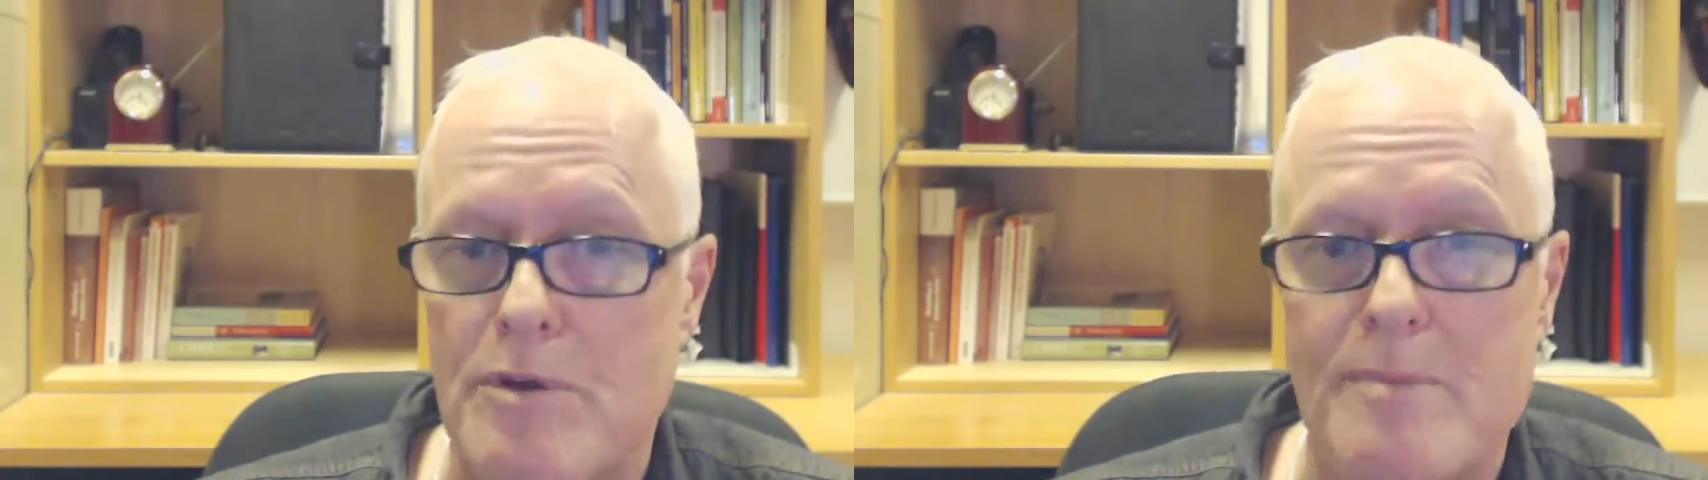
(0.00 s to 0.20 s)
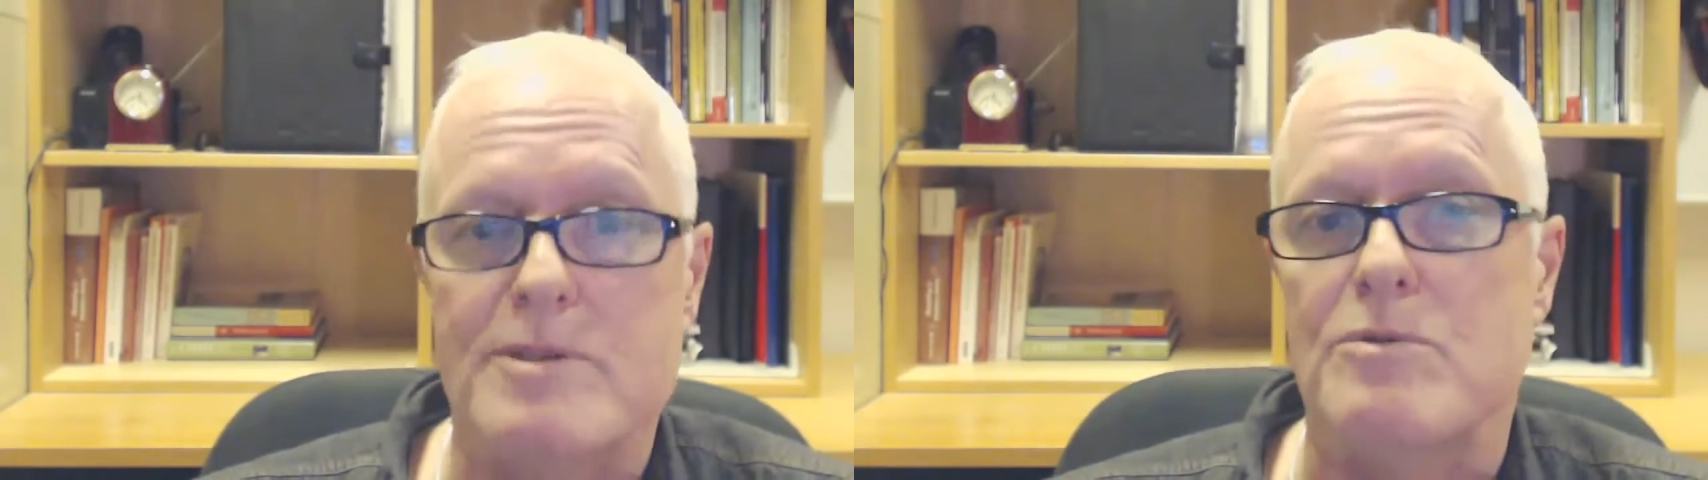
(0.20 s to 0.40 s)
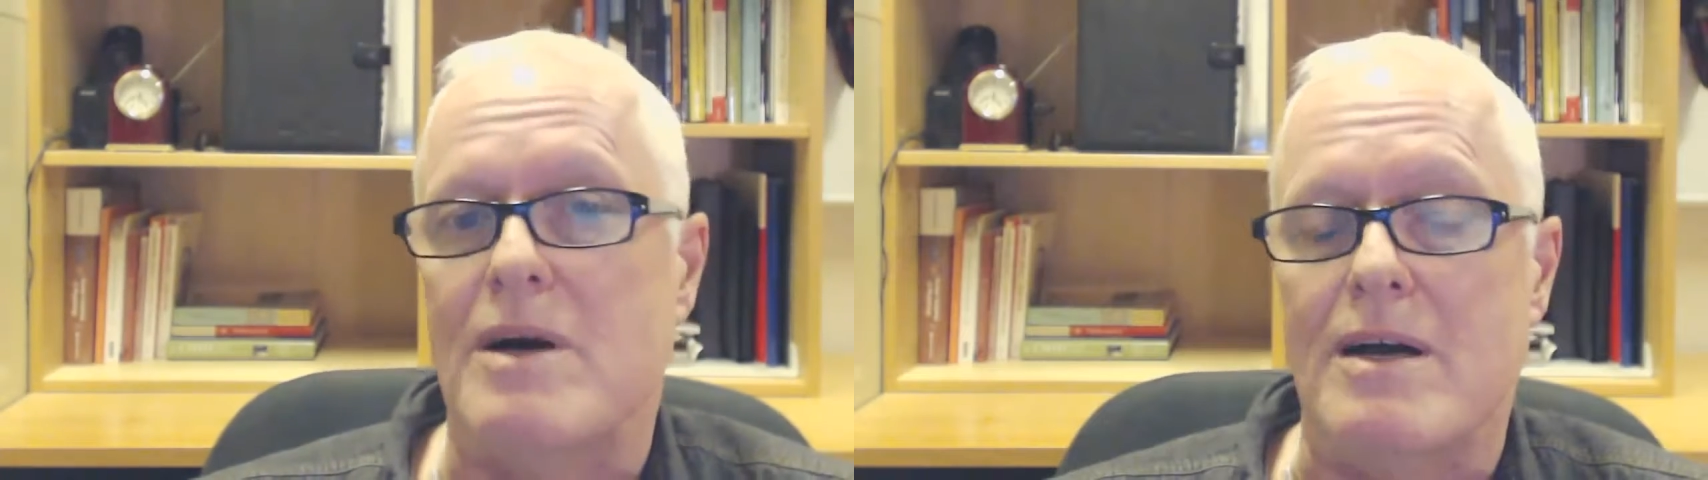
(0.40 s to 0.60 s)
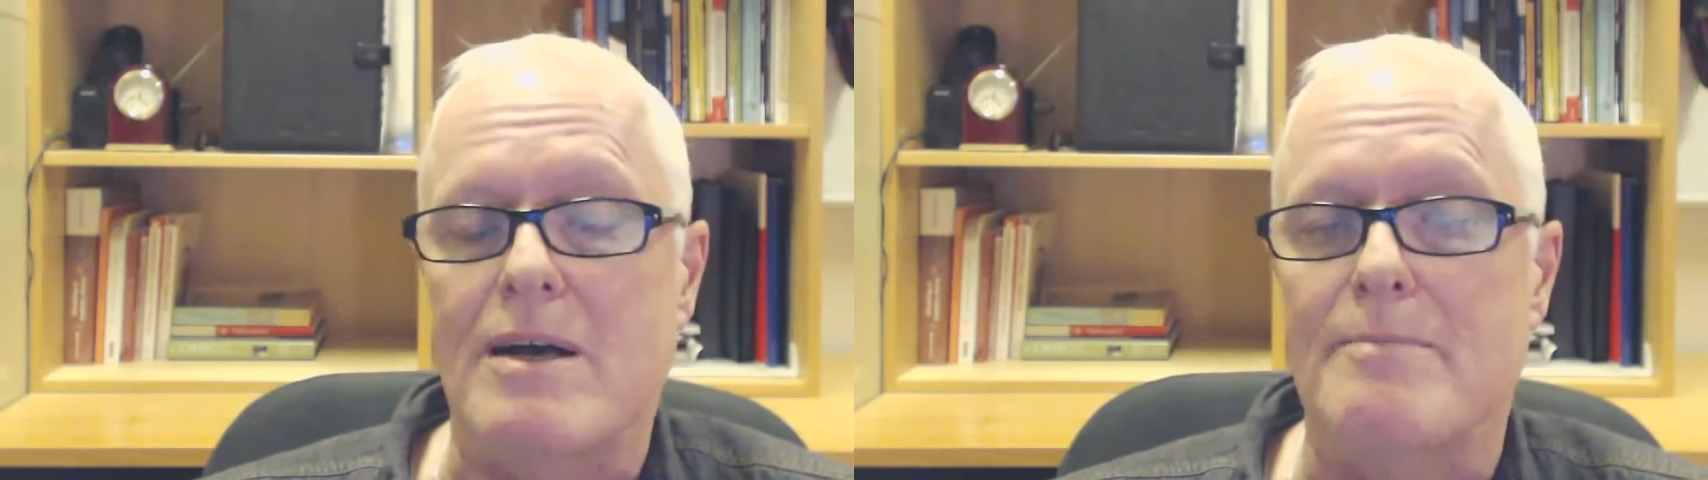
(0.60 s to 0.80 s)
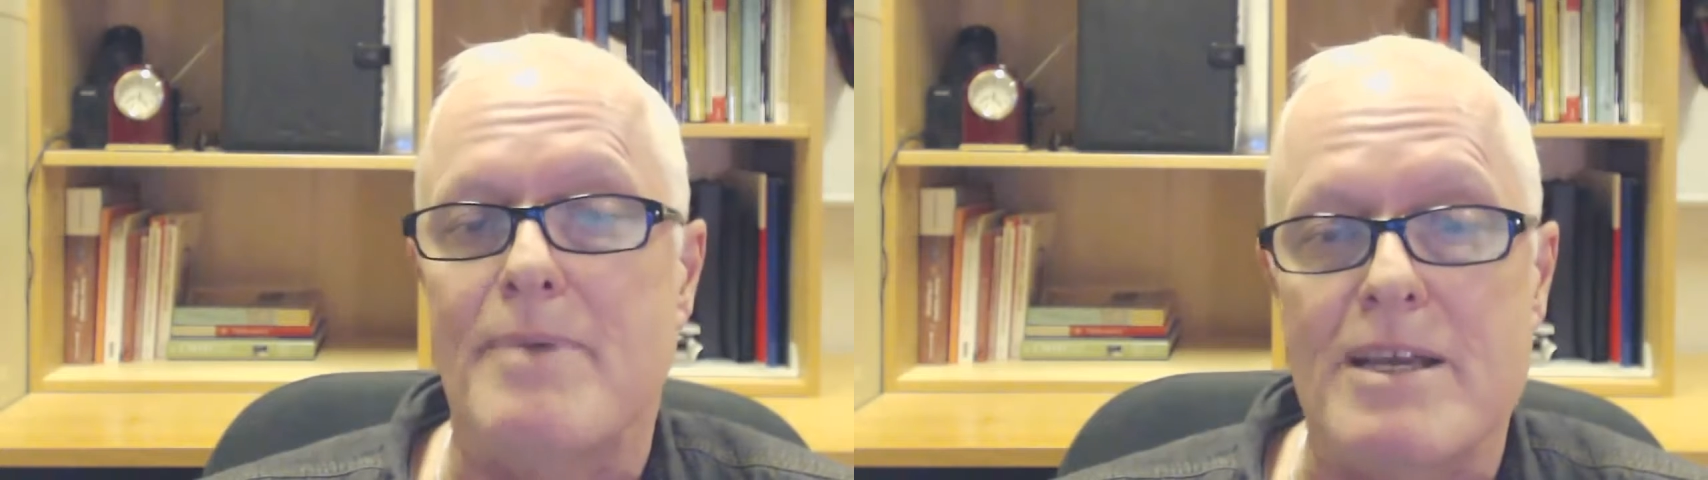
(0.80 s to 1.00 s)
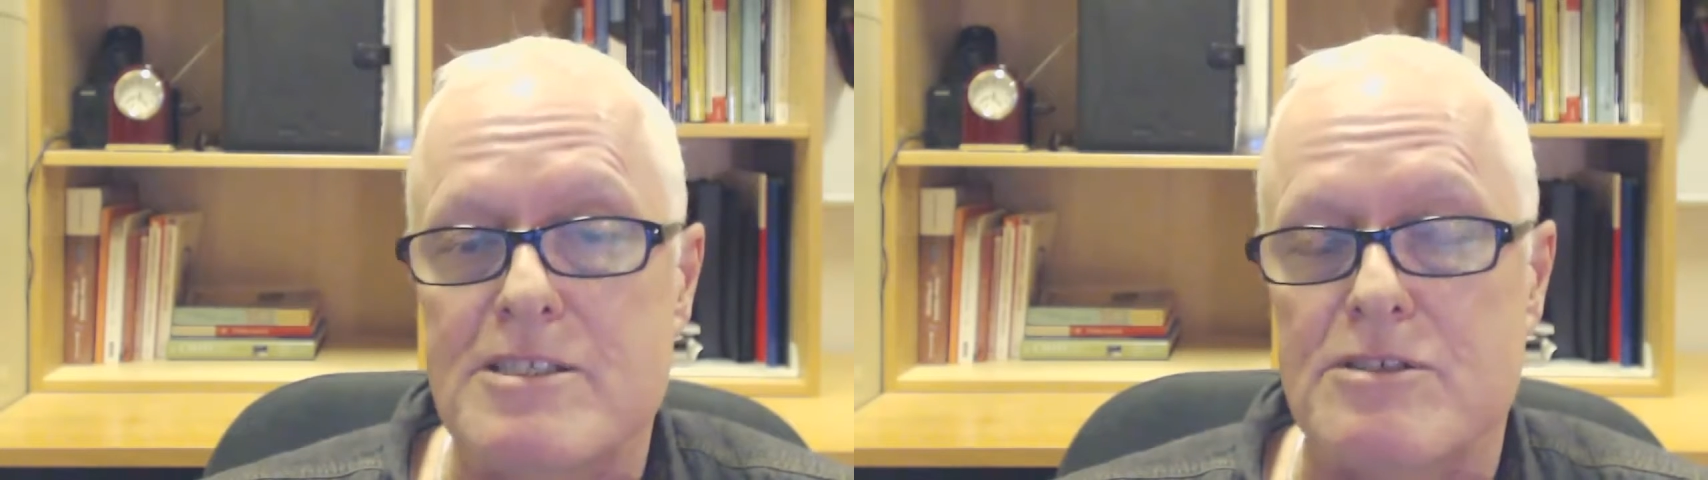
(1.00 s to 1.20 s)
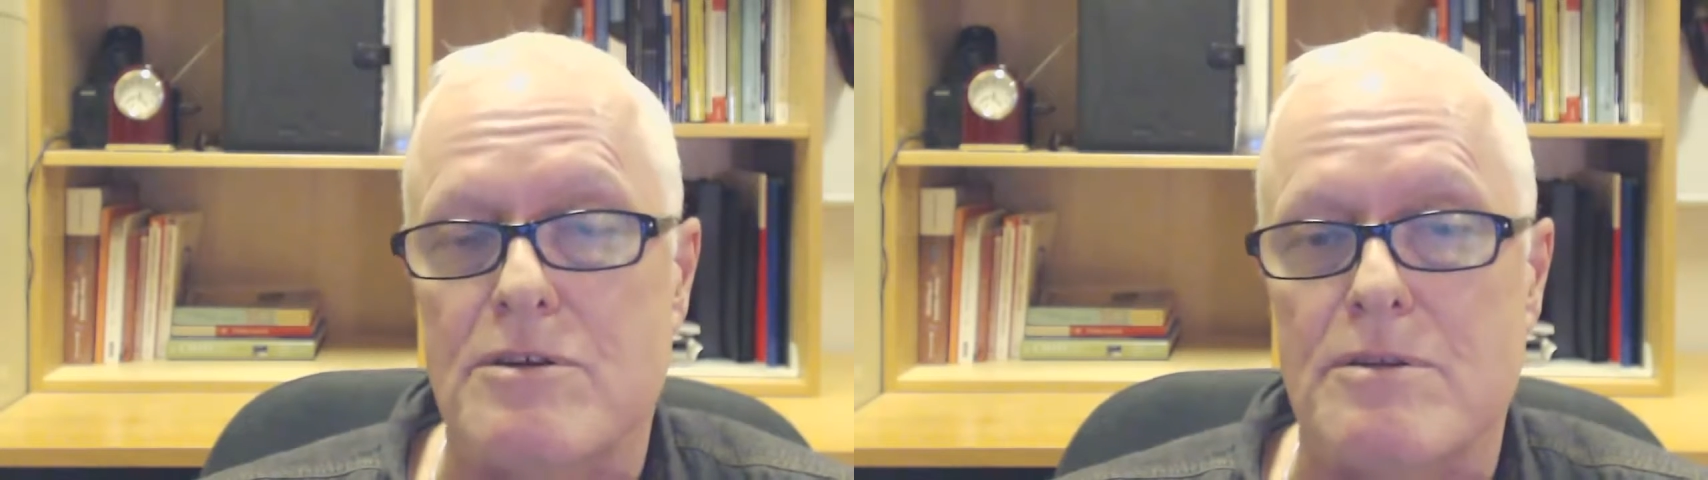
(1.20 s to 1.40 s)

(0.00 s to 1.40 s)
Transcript: repertoire based